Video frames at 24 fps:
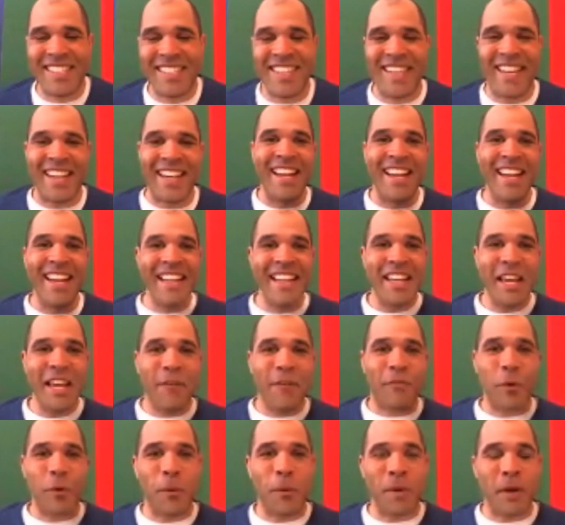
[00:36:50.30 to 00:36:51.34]
I'm asking
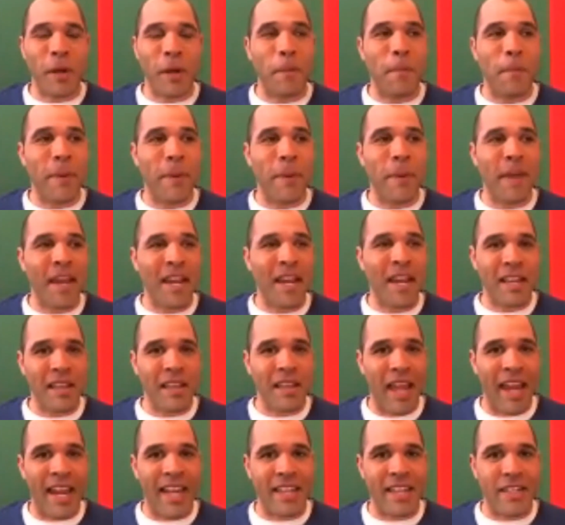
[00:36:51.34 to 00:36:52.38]
if you were to pick
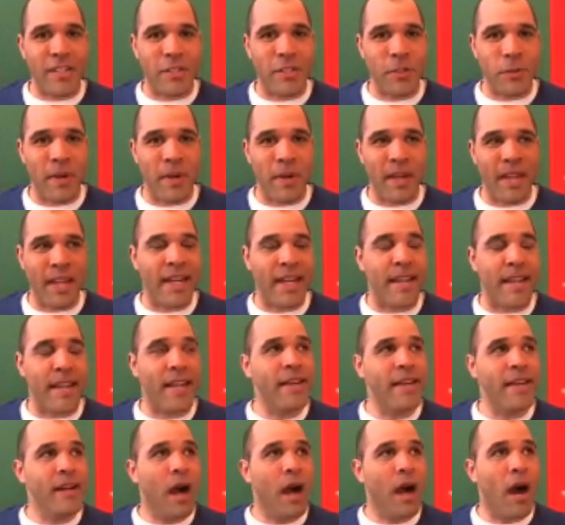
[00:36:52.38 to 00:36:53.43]
like
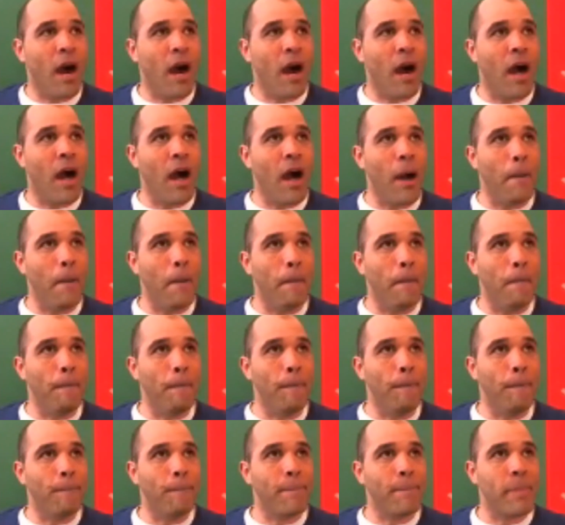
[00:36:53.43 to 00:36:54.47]
doing
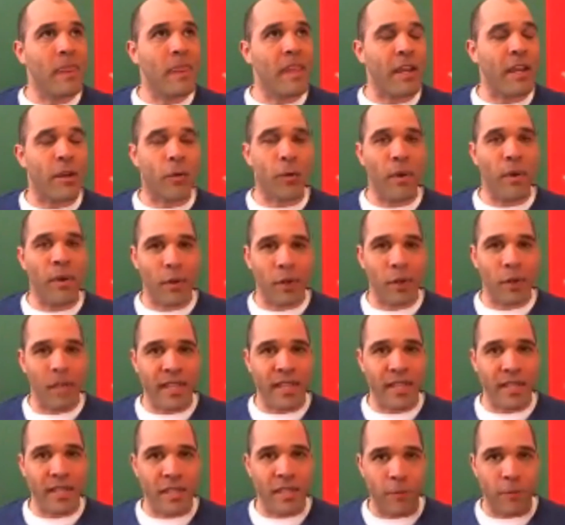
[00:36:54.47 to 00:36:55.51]
um, the
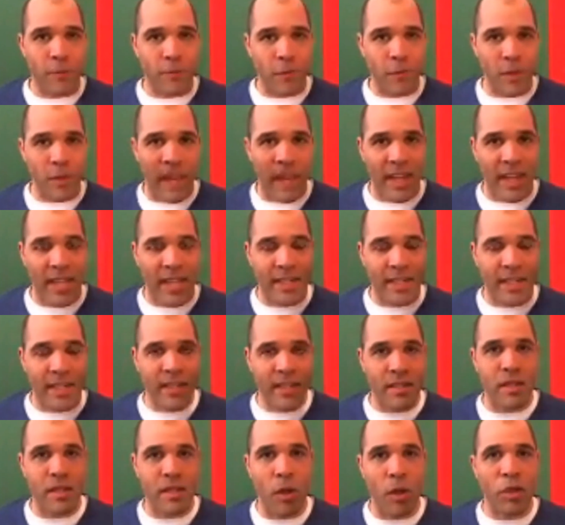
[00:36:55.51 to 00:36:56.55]
equivalent of like
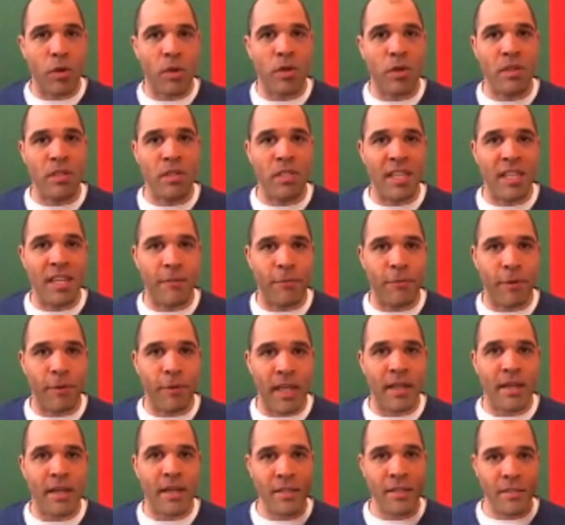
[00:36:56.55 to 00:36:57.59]
local T
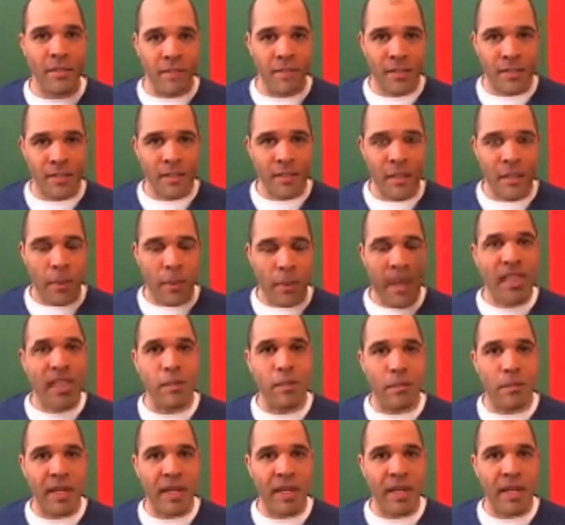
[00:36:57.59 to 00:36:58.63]
V,
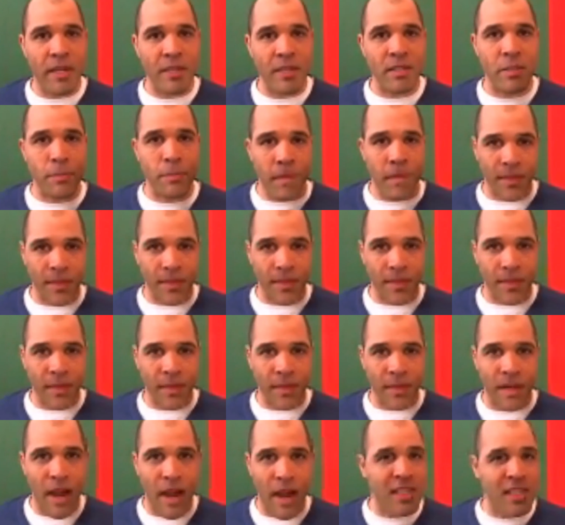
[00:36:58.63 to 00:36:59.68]
pays the bills, but you're
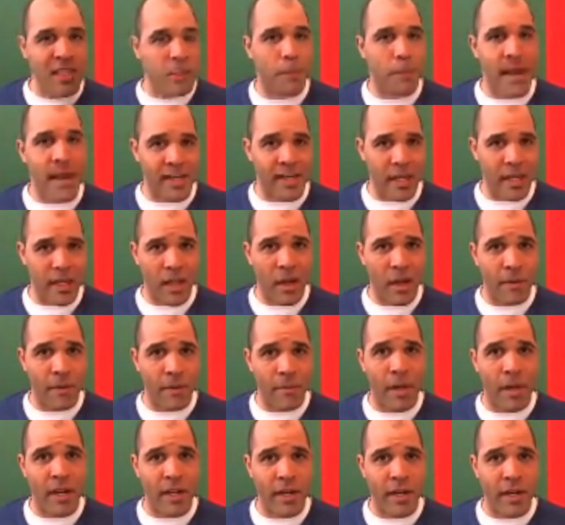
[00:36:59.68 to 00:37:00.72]
not spending a lot
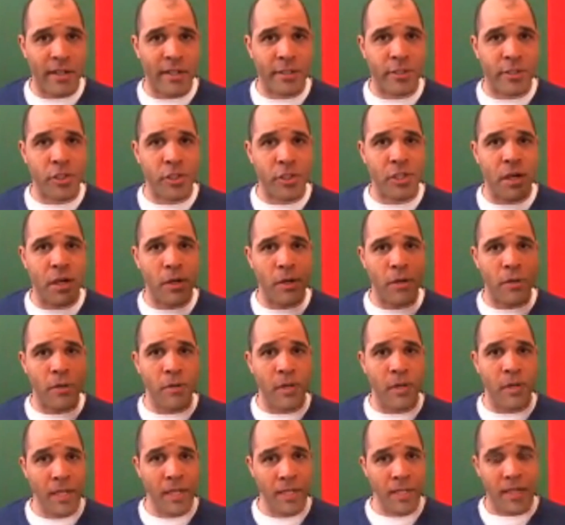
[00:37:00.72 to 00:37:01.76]
of money on your
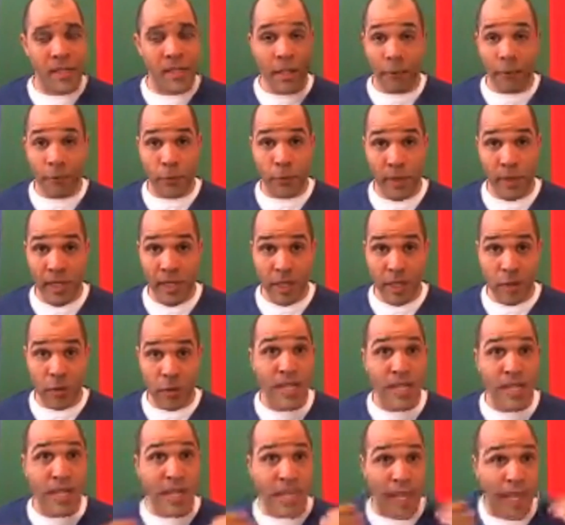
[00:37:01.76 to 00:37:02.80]
show, and therefore you
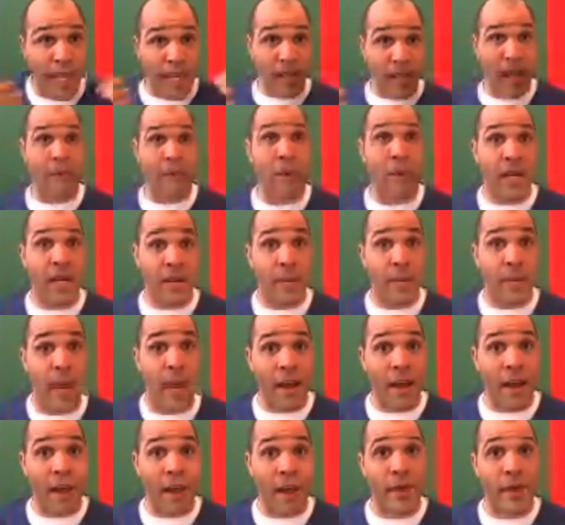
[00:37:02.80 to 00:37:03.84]
don't need to get a lot of money
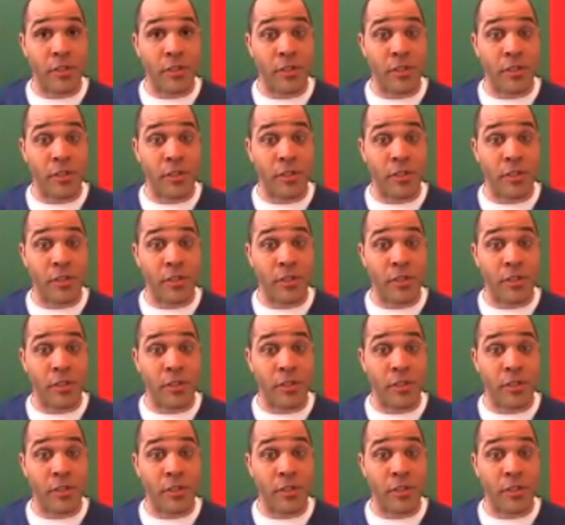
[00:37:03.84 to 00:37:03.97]
back